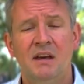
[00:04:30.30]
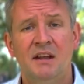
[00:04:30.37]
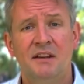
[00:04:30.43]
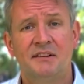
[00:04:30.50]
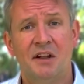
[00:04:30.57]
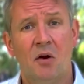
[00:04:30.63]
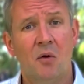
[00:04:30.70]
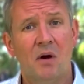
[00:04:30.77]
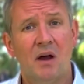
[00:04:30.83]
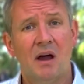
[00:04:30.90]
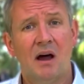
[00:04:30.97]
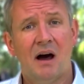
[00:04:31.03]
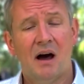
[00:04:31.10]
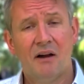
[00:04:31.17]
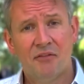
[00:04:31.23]
So,
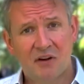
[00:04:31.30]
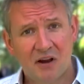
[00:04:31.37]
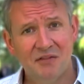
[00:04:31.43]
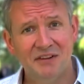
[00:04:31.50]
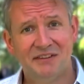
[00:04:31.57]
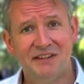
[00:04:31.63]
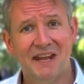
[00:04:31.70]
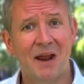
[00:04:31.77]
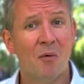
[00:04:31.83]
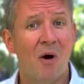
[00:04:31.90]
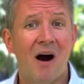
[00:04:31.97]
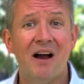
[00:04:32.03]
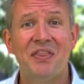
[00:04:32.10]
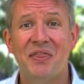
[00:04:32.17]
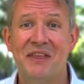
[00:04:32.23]
I've covered today what
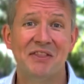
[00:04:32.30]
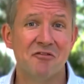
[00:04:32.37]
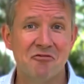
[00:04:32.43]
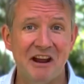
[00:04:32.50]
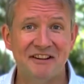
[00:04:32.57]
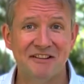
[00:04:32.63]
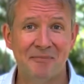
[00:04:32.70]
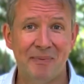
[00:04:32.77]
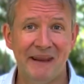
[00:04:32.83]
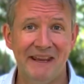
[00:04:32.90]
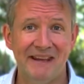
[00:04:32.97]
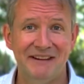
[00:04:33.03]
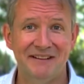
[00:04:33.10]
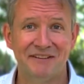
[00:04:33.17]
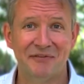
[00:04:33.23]
I think the recipe
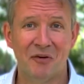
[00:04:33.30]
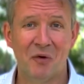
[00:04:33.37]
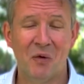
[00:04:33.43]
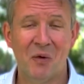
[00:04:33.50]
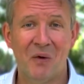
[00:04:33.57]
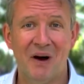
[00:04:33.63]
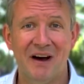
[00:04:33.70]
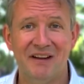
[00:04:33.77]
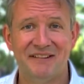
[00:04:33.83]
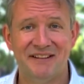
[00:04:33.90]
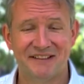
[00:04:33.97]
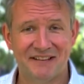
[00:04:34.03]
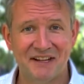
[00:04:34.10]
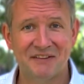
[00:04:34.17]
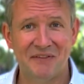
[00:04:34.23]
is for a
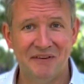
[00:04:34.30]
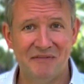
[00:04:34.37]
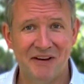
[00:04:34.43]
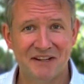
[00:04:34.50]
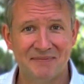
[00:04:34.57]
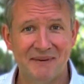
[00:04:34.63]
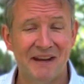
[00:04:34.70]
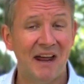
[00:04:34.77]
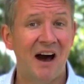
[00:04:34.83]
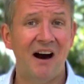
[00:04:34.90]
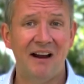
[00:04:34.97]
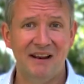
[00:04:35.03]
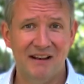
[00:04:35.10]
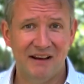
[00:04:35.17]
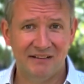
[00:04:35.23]
successful investment at
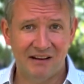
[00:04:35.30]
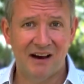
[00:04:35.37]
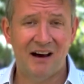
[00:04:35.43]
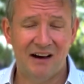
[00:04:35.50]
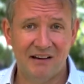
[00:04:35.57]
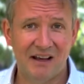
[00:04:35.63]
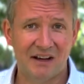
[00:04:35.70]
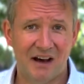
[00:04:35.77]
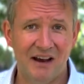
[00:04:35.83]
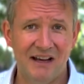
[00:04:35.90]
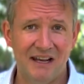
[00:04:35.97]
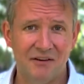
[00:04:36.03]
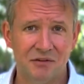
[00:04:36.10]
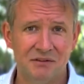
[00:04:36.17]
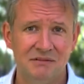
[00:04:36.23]
a high
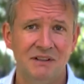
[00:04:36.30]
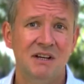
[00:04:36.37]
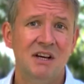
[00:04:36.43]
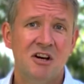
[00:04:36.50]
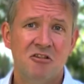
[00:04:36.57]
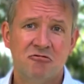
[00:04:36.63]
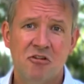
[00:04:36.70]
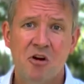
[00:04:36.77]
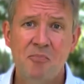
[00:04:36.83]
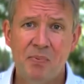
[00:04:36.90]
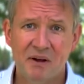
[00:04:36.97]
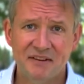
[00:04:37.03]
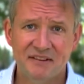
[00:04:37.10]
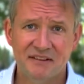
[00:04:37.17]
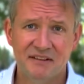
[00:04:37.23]
level:
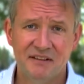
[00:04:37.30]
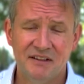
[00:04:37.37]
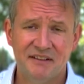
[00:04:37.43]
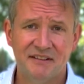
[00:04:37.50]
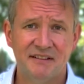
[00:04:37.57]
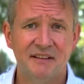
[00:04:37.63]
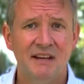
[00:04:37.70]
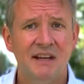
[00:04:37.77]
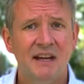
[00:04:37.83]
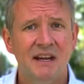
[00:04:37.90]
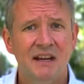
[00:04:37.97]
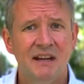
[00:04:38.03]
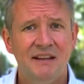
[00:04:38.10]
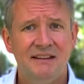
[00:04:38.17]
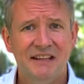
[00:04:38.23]
robustness,
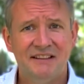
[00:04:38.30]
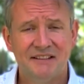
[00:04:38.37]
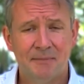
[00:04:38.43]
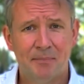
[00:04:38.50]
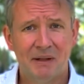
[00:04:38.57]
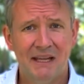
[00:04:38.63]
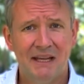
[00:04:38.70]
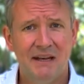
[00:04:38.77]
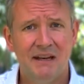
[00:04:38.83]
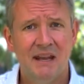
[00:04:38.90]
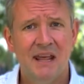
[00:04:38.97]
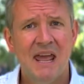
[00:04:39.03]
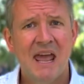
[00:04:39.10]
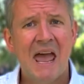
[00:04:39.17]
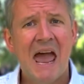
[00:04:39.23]
discipline,
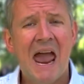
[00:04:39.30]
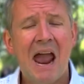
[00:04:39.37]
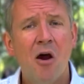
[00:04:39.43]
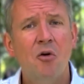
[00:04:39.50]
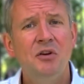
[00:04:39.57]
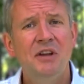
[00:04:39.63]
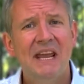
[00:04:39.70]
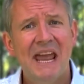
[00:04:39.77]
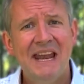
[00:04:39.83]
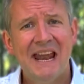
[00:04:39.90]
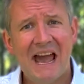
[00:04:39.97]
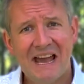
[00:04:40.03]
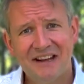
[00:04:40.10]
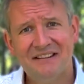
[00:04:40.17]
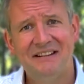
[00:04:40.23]
how you gain
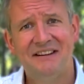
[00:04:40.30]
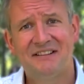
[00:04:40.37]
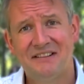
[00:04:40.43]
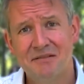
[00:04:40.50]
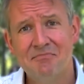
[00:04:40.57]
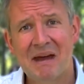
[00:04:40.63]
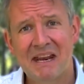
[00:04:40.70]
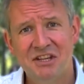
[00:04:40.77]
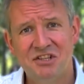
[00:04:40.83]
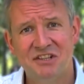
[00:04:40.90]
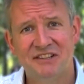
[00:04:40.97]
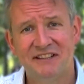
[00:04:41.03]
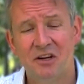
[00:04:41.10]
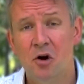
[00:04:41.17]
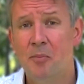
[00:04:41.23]
access to manager
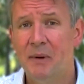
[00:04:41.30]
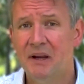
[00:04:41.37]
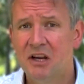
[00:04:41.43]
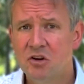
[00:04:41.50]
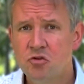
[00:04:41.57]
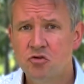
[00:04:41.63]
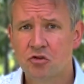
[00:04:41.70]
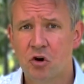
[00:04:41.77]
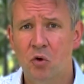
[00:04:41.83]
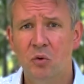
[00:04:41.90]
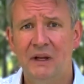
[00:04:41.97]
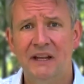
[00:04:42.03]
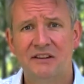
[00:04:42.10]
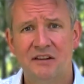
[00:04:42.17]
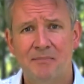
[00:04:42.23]
skill but control
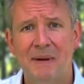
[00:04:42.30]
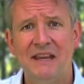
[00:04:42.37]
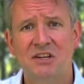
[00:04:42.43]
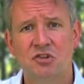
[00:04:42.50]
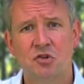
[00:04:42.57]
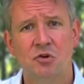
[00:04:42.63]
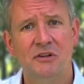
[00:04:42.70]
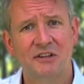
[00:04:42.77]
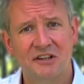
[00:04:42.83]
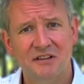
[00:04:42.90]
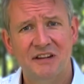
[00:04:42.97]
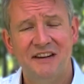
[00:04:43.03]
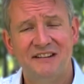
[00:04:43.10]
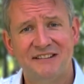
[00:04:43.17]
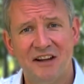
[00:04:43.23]
it to make sure it
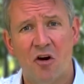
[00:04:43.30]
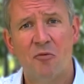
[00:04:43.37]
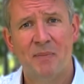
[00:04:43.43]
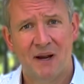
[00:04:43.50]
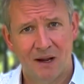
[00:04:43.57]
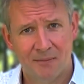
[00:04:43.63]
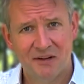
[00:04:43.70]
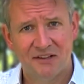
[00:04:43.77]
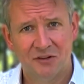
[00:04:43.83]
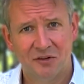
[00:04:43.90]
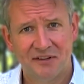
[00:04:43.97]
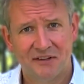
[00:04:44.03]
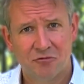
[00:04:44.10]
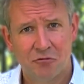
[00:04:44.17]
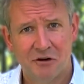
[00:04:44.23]
doesn't itself become a
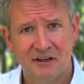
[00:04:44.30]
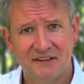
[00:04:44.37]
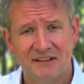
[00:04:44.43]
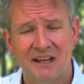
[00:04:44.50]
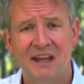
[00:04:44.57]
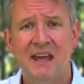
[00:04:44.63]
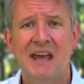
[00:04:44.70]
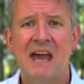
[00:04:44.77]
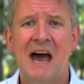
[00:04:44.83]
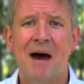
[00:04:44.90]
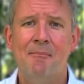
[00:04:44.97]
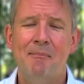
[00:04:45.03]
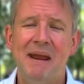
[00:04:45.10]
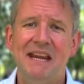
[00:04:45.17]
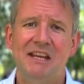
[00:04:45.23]
source of risk,
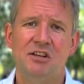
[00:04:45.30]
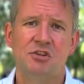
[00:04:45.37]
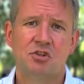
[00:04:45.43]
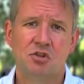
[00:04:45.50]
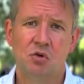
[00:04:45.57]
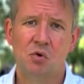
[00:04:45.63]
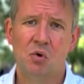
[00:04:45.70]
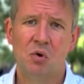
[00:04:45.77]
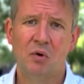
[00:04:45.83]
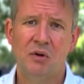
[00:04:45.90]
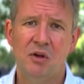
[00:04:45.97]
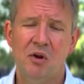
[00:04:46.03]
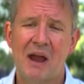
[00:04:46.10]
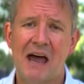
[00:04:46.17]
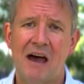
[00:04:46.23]
and making sure
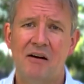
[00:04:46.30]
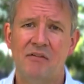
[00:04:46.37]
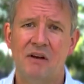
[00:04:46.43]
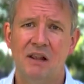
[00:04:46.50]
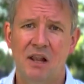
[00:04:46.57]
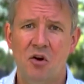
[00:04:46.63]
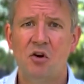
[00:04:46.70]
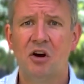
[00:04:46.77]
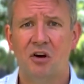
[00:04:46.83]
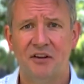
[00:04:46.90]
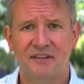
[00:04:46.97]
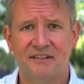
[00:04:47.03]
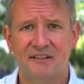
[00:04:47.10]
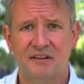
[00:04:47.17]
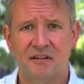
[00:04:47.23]
you have low
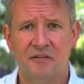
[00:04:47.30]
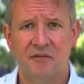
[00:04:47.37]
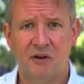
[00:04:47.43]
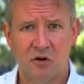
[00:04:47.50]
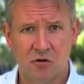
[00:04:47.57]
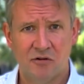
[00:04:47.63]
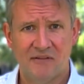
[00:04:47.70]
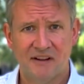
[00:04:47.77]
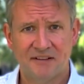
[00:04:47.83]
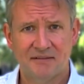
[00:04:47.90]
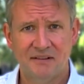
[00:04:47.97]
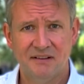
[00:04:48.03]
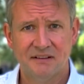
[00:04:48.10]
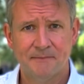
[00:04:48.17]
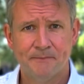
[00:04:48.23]
costs for your
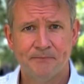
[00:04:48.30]
investments.